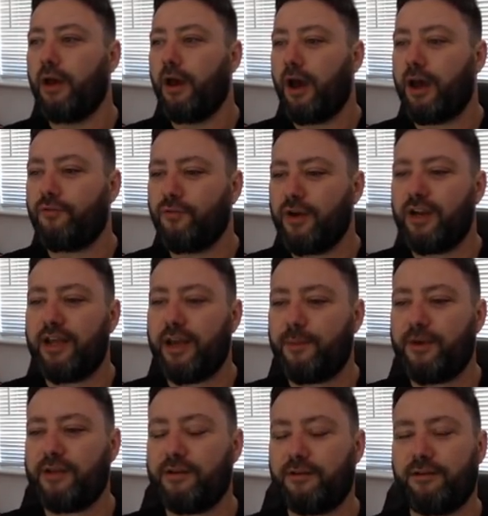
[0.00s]
And really, I
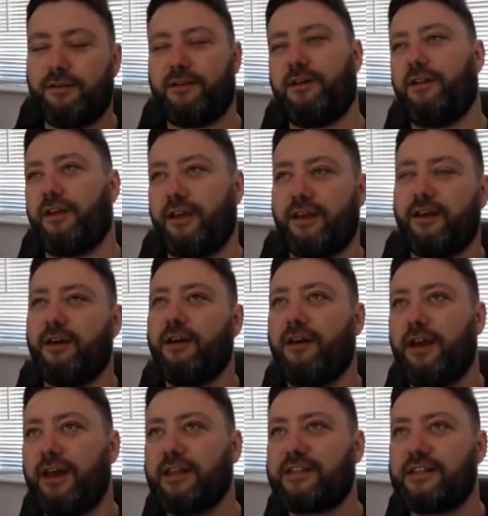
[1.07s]
mean, like,
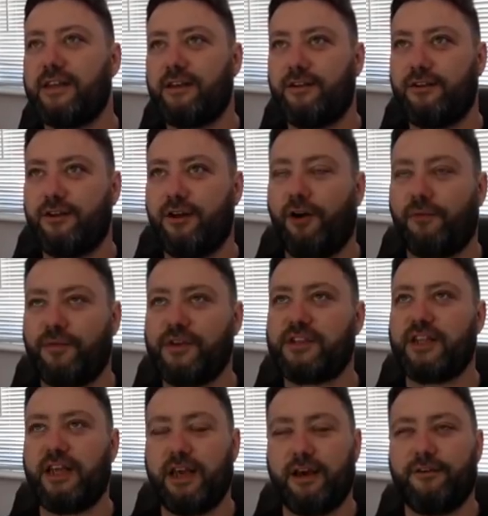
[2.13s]
it's
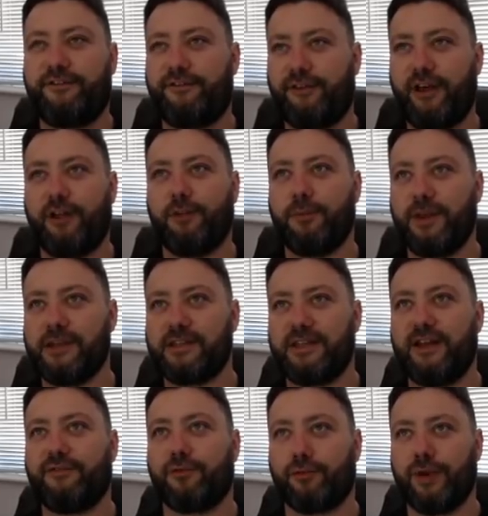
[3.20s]
obviously a film is
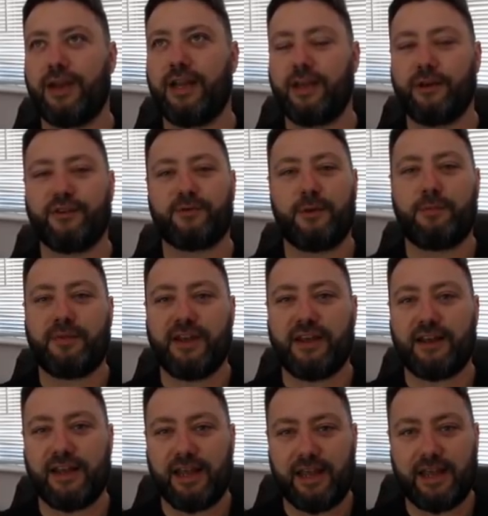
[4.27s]
never really going to be
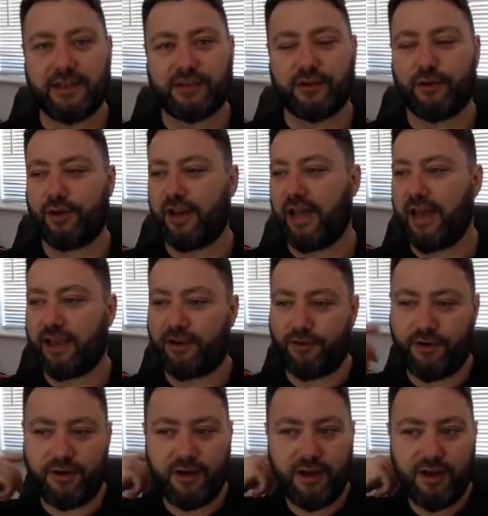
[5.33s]
particularly historically accurate,